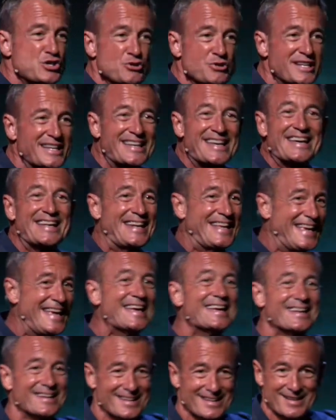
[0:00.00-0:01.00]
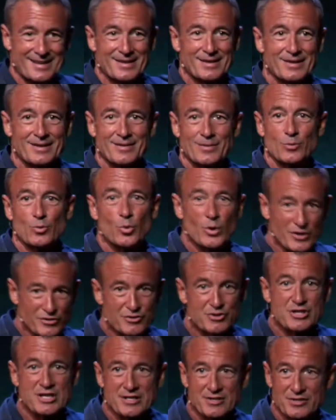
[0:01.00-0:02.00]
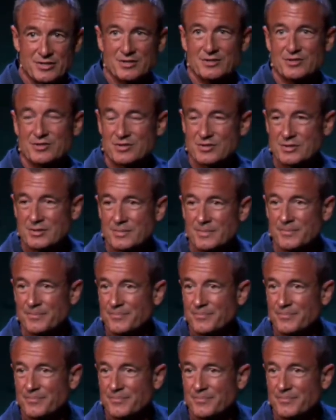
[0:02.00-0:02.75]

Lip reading: you to get in with Jesus.